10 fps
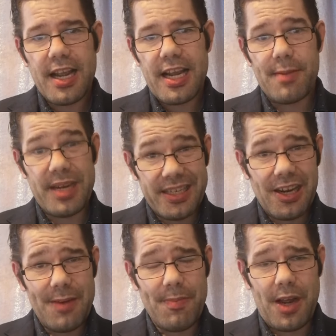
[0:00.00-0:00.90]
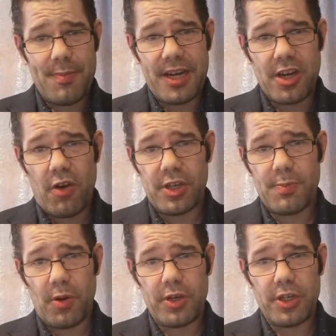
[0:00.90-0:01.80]
In the meantime, I'm in
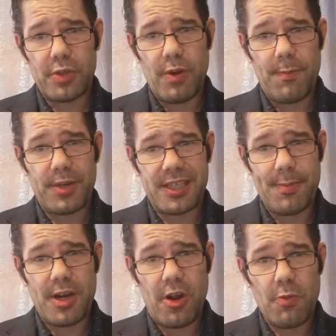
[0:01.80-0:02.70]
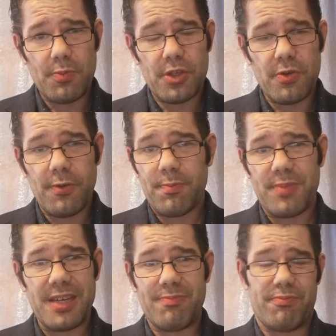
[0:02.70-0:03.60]
correspondence with Persimmon Homes, who have
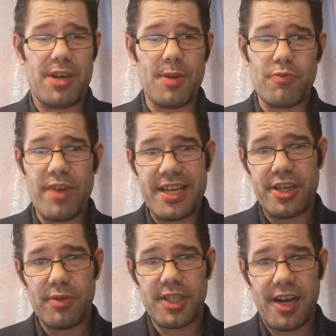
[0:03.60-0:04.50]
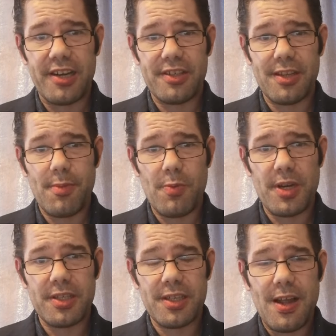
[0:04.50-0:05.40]
been pretty much radio silent at the
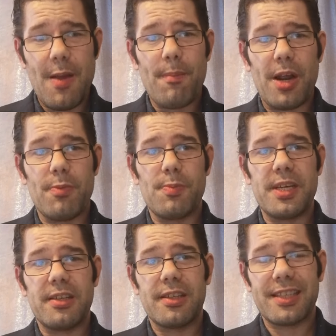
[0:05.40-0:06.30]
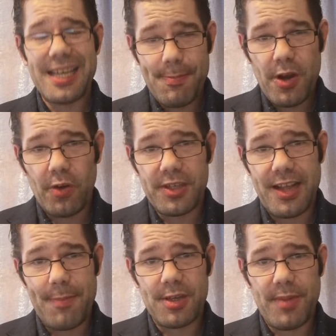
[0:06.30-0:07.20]
moment, but I will be keeping on to
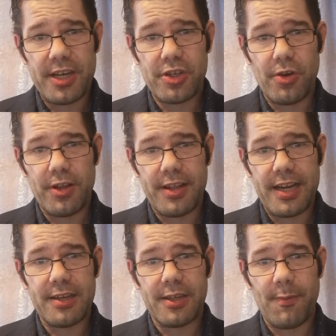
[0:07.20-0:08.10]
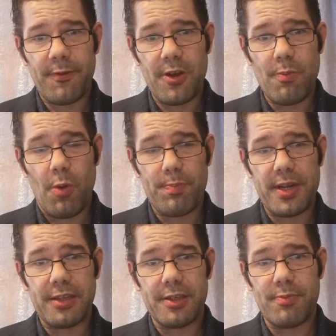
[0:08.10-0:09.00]
them to make sure that they confirm what
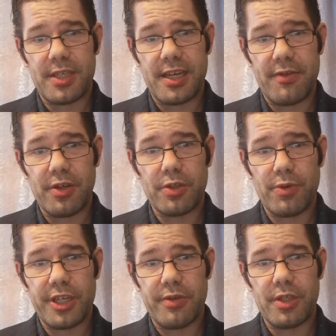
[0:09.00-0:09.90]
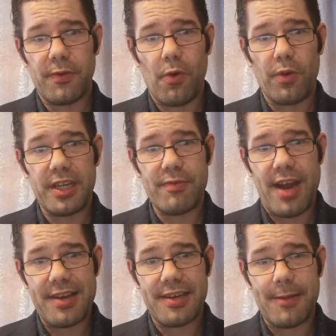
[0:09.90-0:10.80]
building materials were used for the
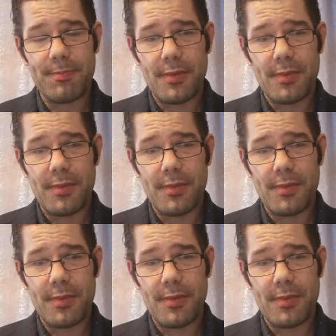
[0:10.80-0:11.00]
render.